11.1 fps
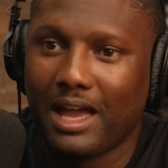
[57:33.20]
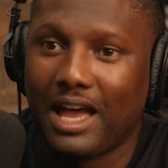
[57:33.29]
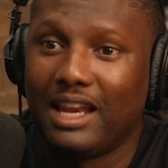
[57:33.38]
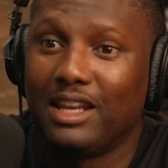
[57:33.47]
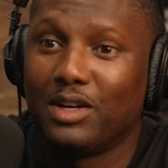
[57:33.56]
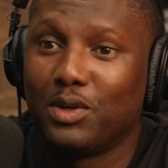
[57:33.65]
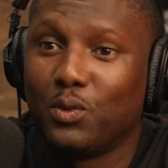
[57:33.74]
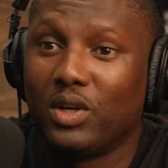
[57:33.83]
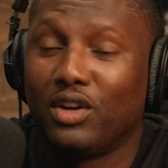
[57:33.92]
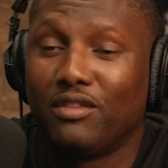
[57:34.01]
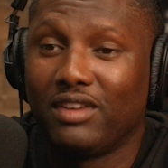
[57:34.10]
I literally
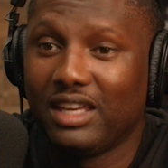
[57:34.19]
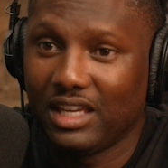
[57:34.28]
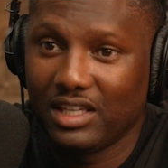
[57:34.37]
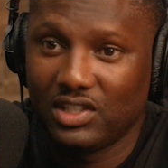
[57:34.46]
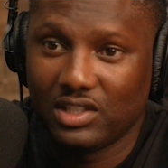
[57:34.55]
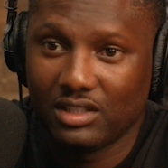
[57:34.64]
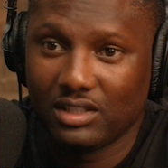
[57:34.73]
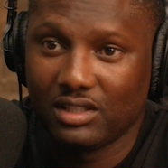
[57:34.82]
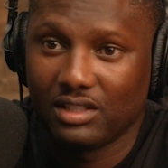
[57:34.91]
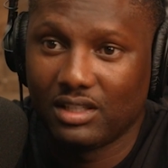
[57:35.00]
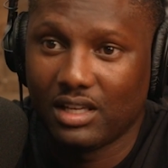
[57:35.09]
went on vacation.
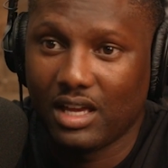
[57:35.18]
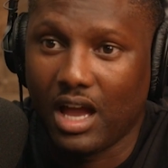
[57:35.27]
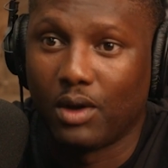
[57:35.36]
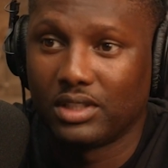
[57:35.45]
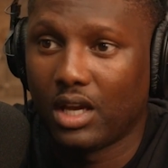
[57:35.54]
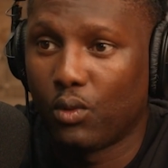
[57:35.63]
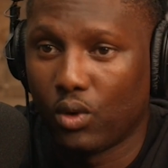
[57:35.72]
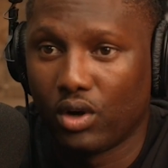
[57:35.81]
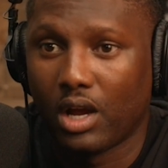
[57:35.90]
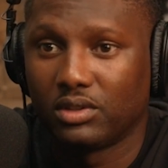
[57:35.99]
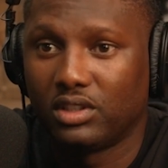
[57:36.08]
I was at
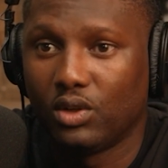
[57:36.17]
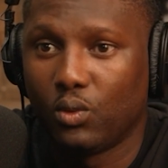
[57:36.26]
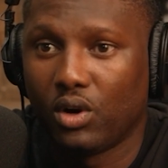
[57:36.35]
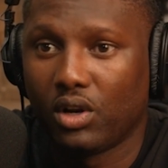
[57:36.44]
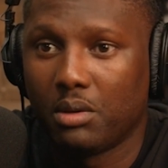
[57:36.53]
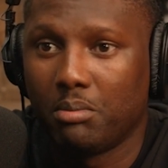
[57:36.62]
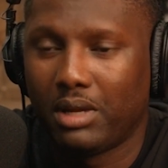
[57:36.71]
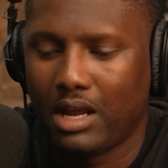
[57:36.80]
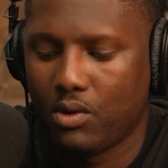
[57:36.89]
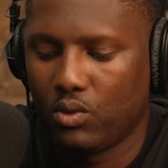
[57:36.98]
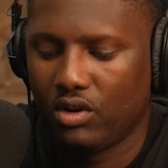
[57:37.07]
work. I was still working, but
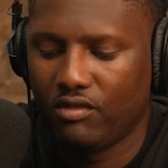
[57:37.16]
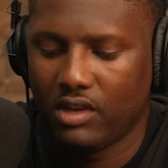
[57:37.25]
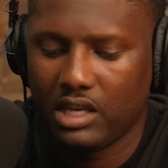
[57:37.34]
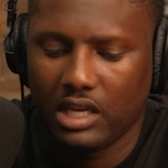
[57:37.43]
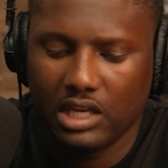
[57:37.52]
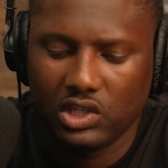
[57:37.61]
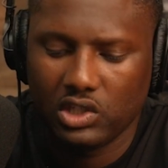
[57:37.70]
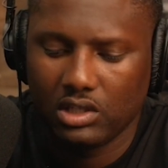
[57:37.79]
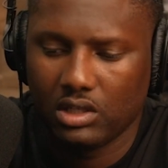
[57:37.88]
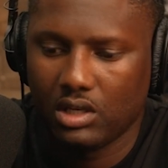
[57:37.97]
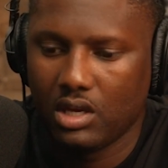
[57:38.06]
I went on
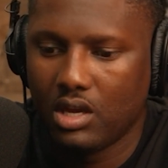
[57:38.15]
vacation.